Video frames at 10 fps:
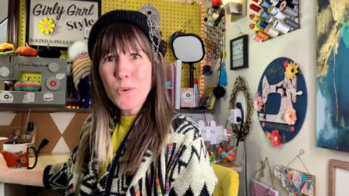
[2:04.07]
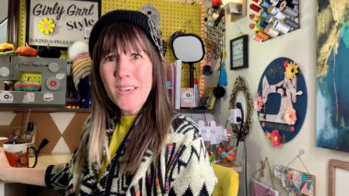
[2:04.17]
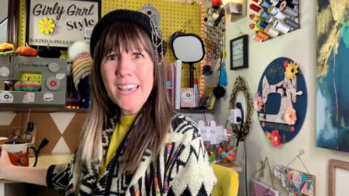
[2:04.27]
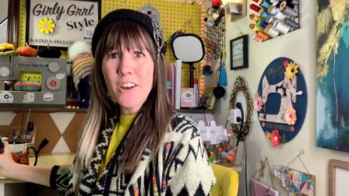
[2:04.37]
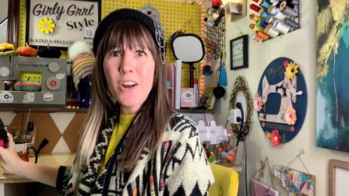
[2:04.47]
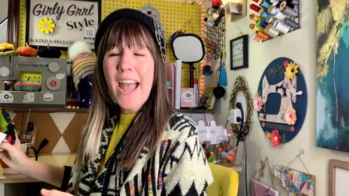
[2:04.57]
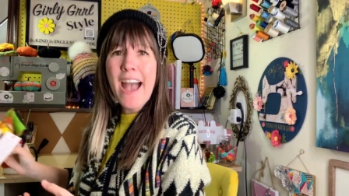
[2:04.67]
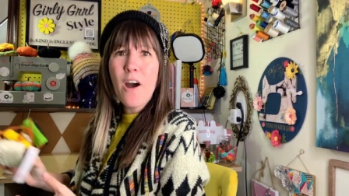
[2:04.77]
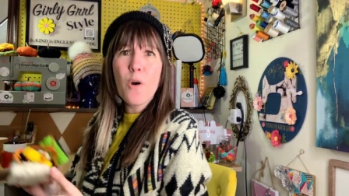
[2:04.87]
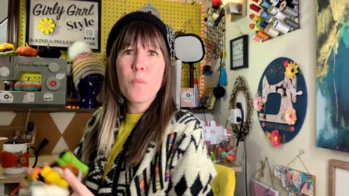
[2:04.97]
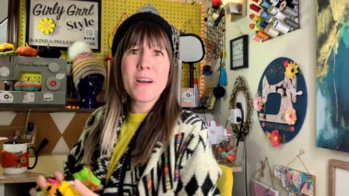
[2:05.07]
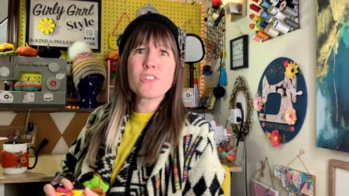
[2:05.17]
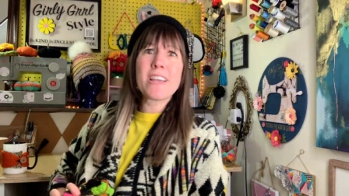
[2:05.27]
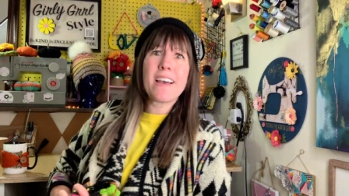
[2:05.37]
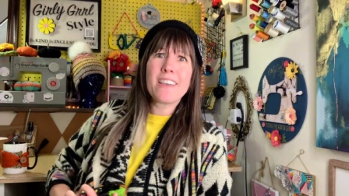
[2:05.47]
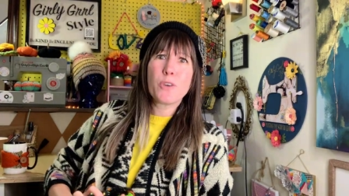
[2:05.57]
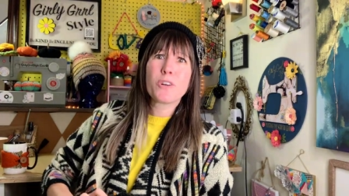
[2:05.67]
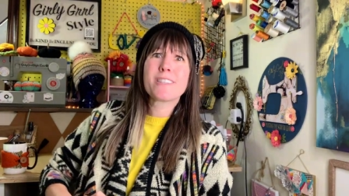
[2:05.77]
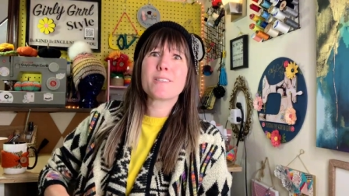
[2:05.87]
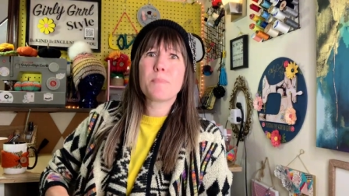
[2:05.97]
you get or how much
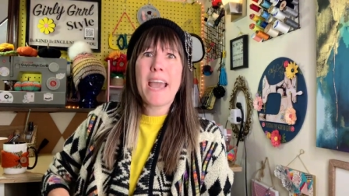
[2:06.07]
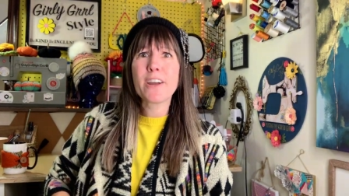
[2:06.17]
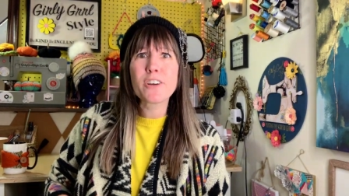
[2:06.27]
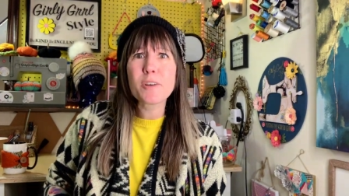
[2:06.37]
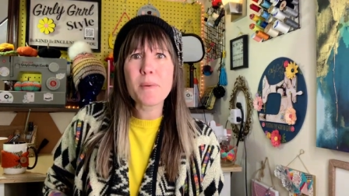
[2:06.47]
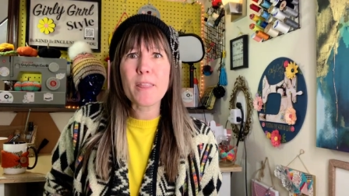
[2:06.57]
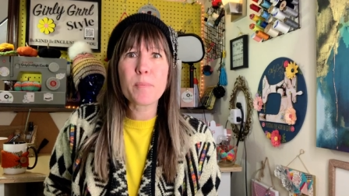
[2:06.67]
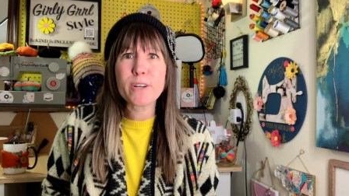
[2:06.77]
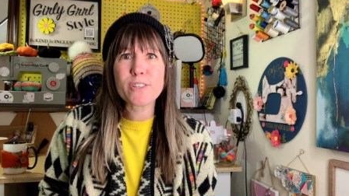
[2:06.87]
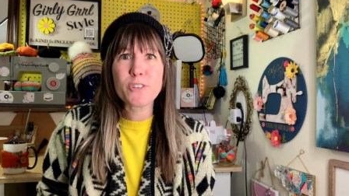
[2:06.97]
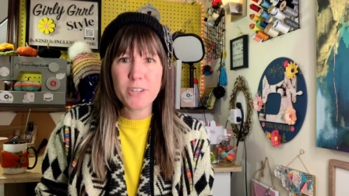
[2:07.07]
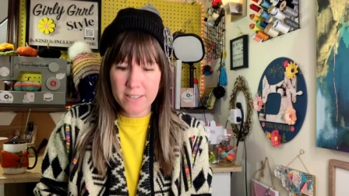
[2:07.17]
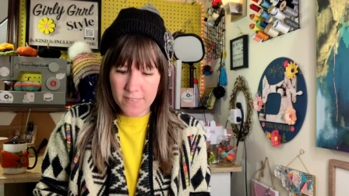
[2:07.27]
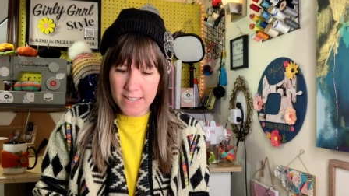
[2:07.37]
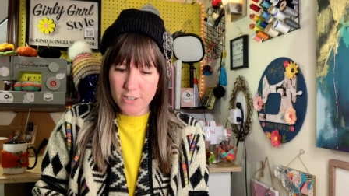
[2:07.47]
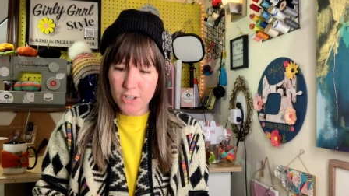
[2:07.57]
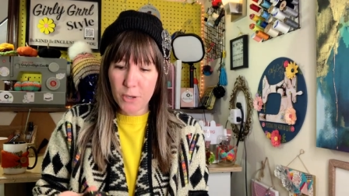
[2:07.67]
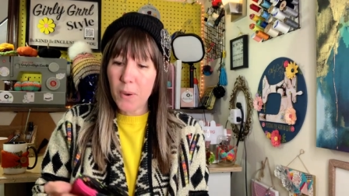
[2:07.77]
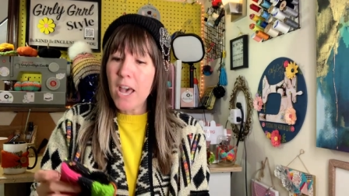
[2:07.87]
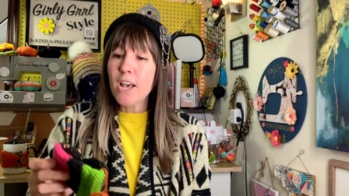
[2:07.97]
you're inspired by the person you're giving it
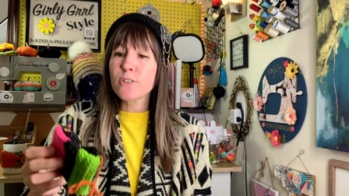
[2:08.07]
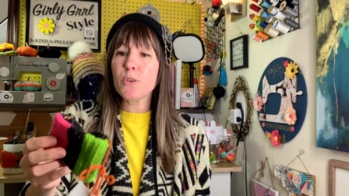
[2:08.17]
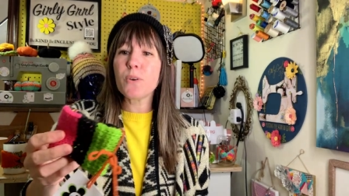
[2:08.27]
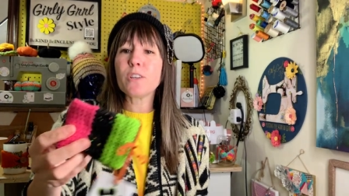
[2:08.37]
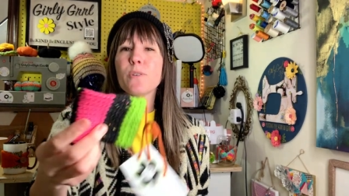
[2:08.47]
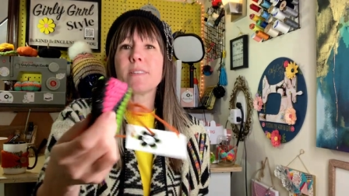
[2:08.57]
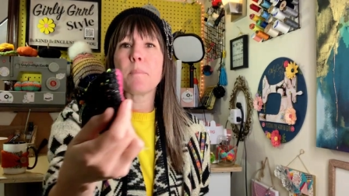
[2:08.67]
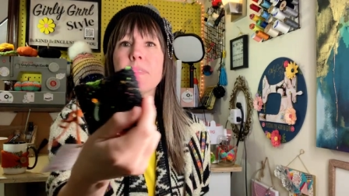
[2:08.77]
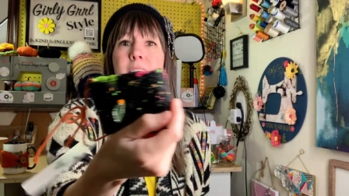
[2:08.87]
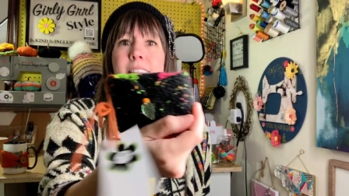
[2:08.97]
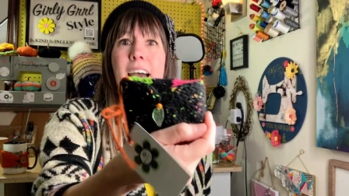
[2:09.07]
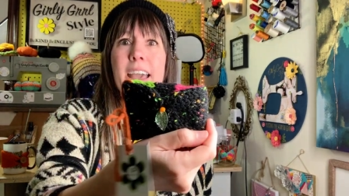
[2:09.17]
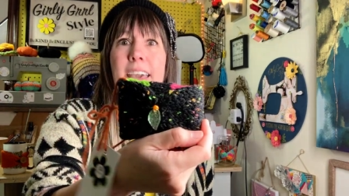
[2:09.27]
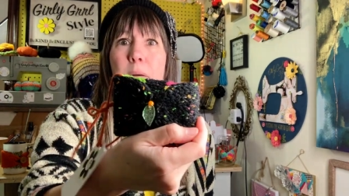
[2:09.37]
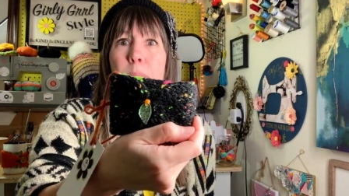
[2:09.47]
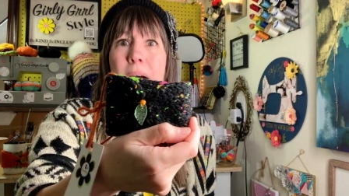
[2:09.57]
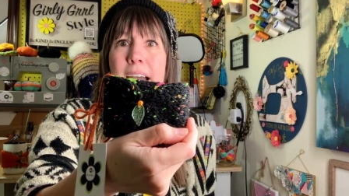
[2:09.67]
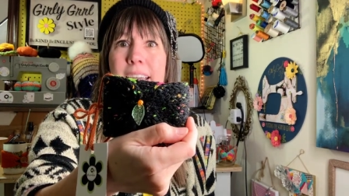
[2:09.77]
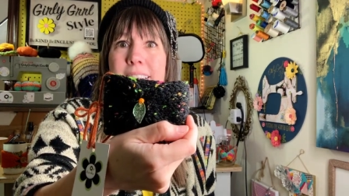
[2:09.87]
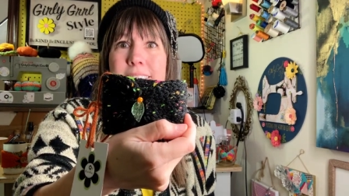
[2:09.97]
to. So you can do something like
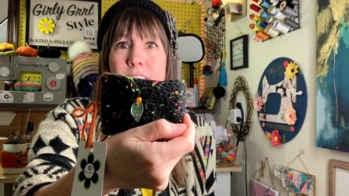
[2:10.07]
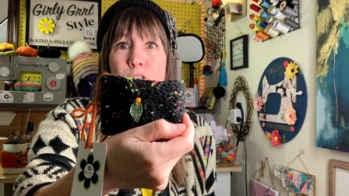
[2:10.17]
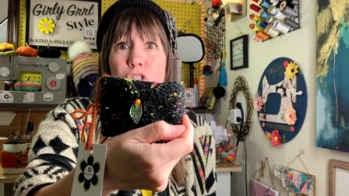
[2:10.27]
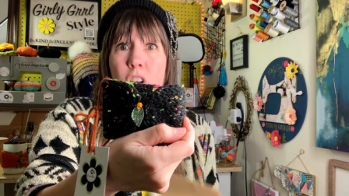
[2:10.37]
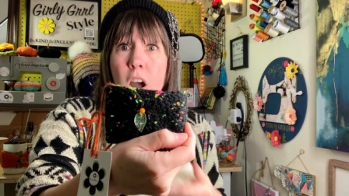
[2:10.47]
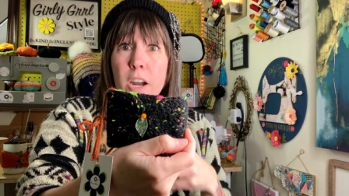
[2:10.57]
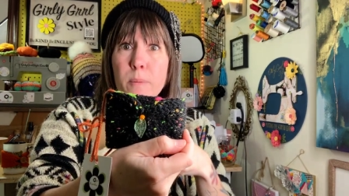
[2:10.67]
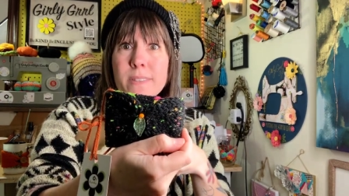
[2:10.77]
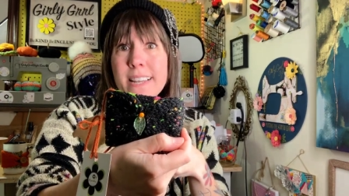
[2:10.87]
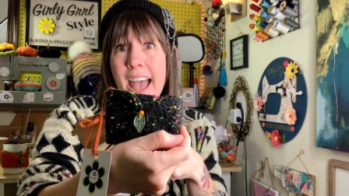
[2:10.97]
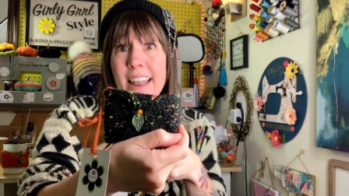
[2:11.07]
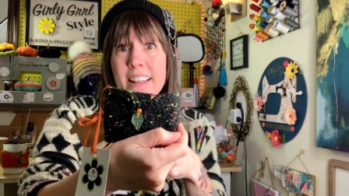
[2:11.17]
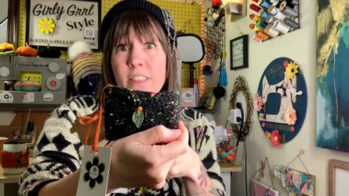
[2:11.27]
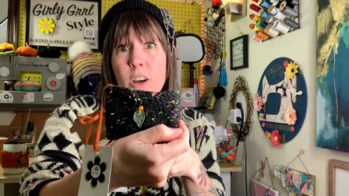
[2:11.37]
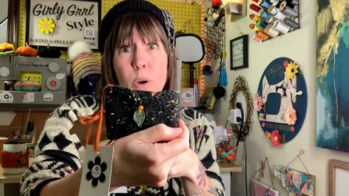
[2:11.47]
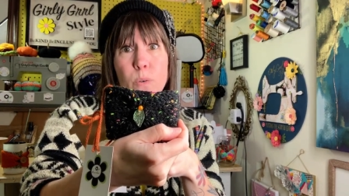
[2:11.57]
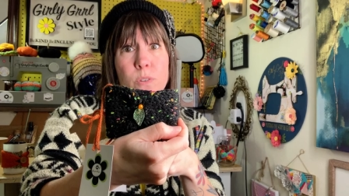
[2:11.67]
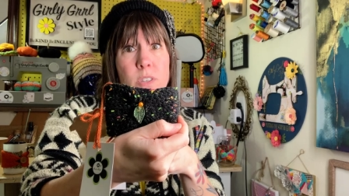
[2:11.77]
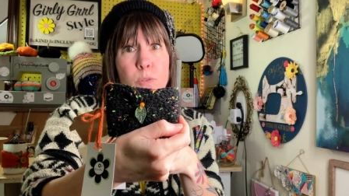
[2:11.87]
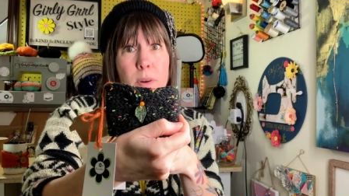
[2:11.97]
buying these little charms and adding
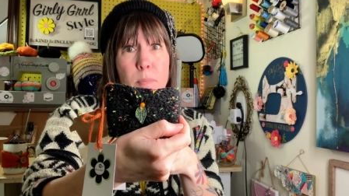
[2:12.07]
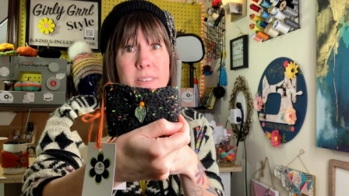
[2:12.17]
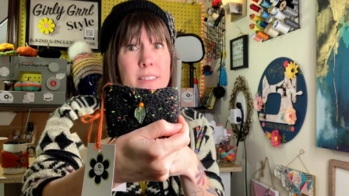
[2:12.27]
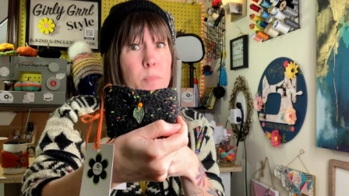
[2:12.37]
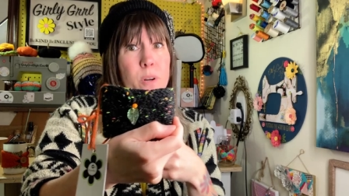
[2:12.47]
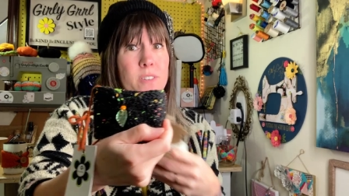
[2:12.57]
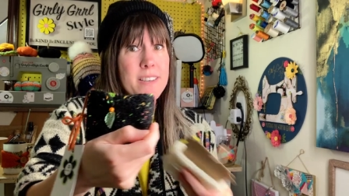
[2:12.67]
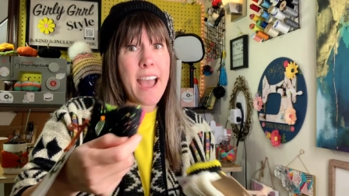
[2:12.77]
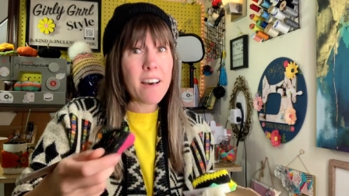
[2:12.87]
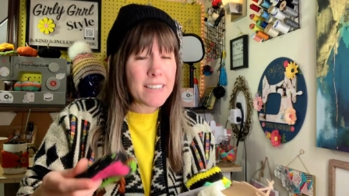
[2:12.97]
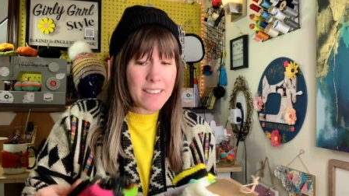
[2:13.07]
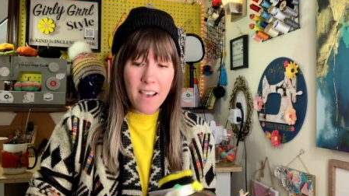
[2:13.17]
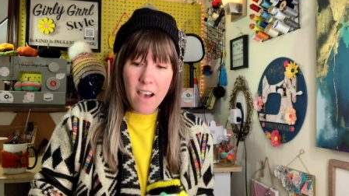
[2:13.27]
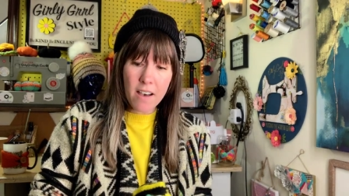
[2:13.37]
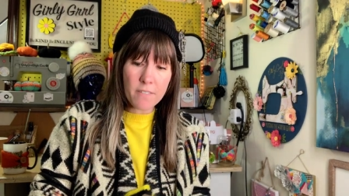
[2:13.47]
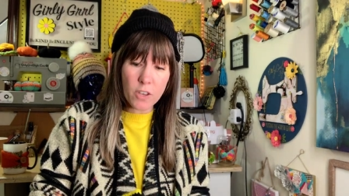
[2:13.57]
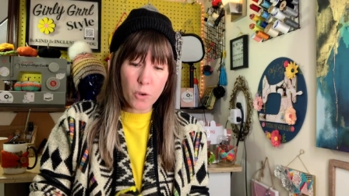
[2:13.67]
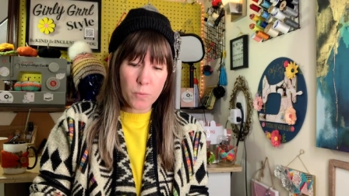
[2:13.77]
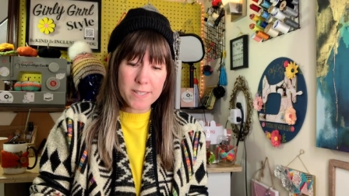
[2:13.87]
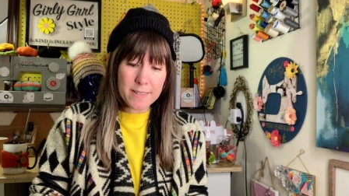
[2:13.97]
those to represent the personality of
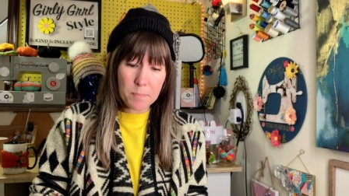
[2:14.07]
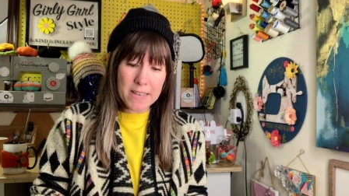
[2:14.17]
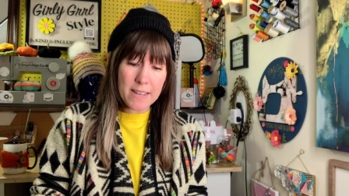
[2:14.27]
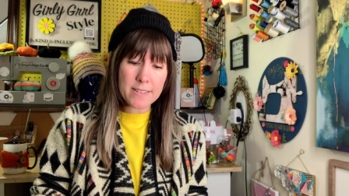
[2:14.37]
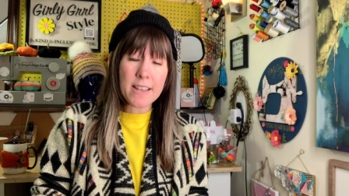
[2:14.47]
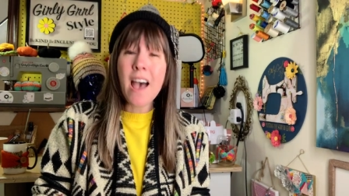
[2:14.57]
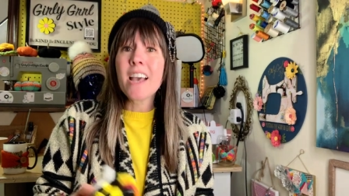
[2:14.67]
your recipient.